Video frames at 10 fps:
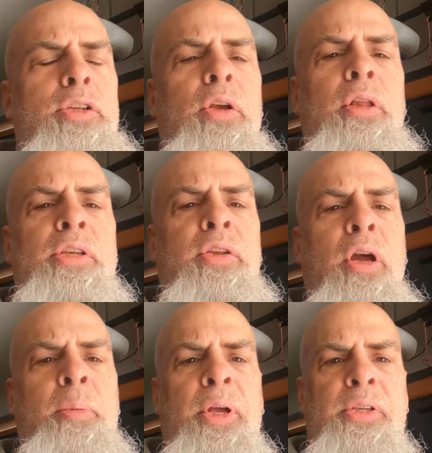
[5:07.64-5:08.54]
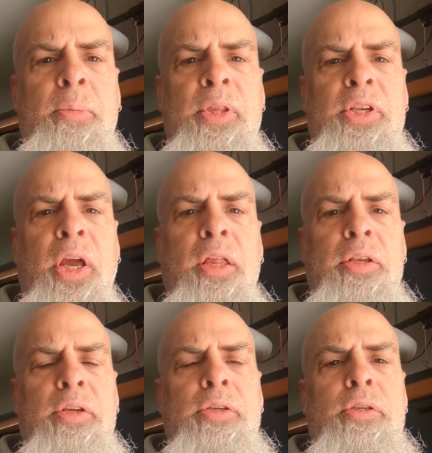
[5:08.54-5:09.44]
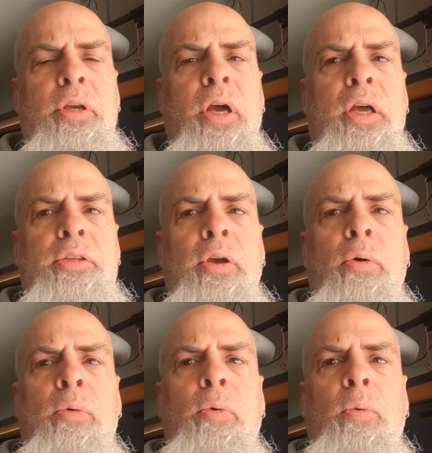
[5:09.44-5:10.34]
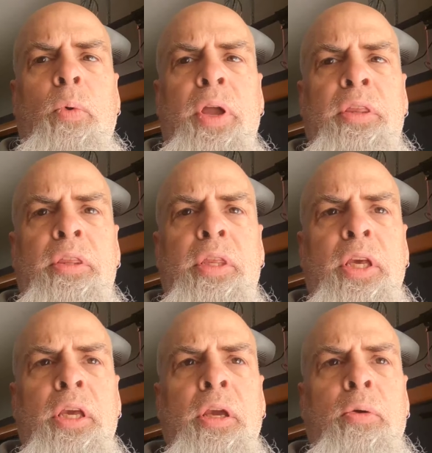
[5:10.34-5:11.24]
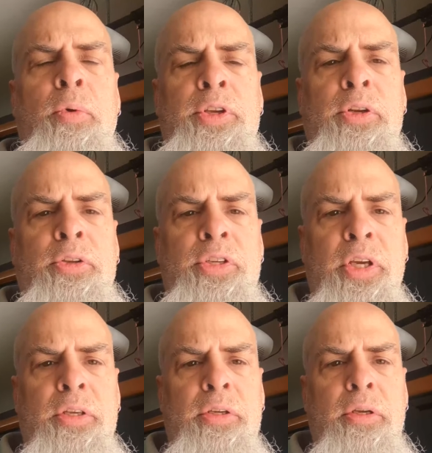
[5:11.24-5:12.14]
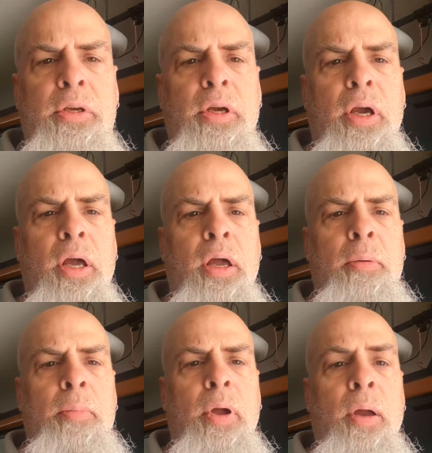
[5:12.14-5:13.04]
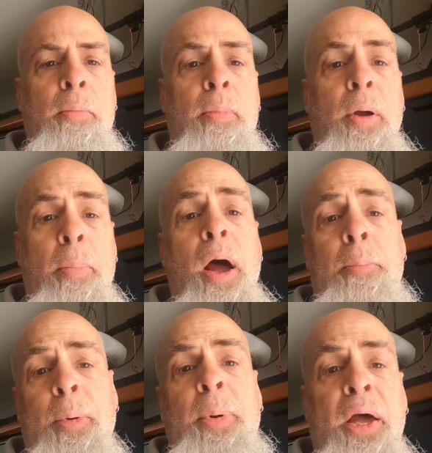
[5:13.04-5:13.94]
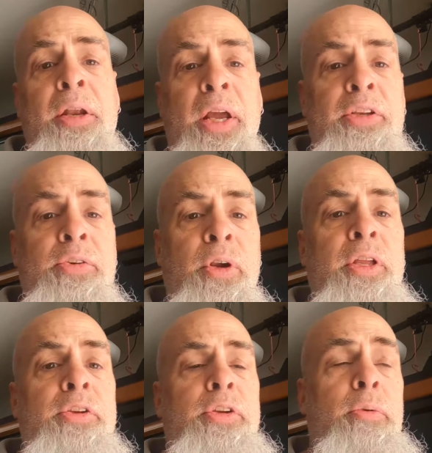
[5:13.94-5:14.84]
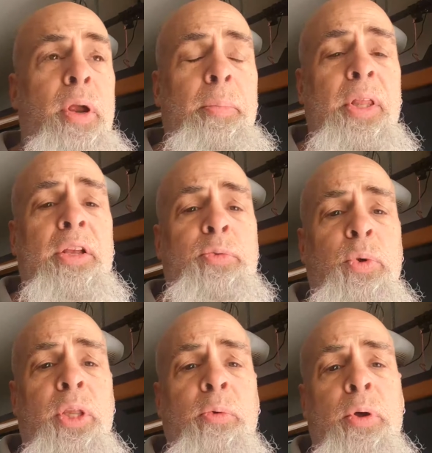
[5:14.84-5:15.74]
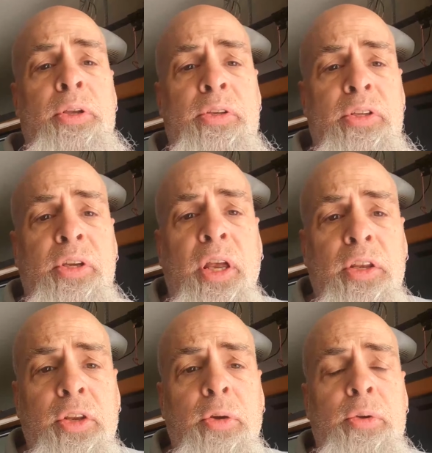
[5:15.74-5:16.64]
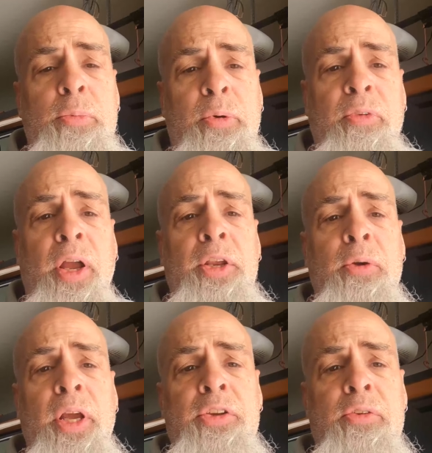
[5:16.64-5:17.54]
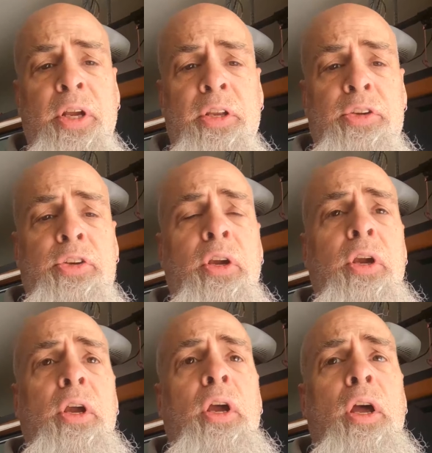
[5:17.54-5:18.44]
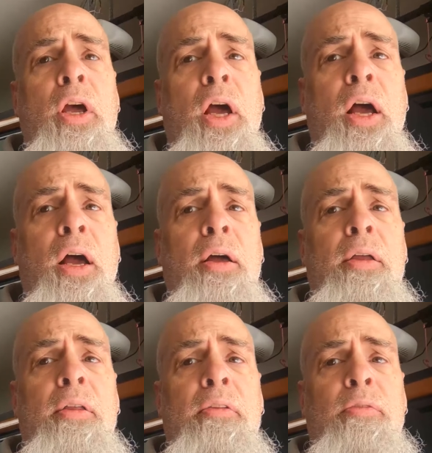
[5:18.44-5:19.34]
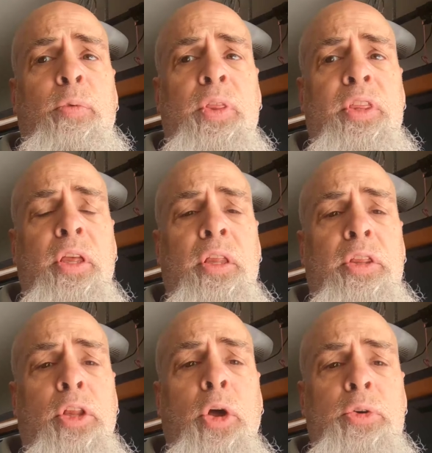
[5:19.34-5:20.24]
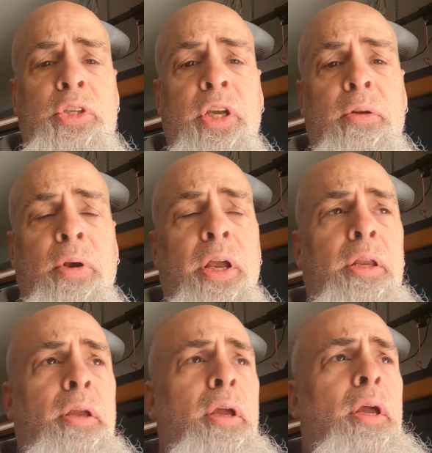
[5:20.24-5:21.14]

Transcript: So let's talk about some of the challenges. So with the original seat, I'm up about an extra inch, right? I mean, that's really what it's designed to do, is provide you an extra inch with the low seat, right?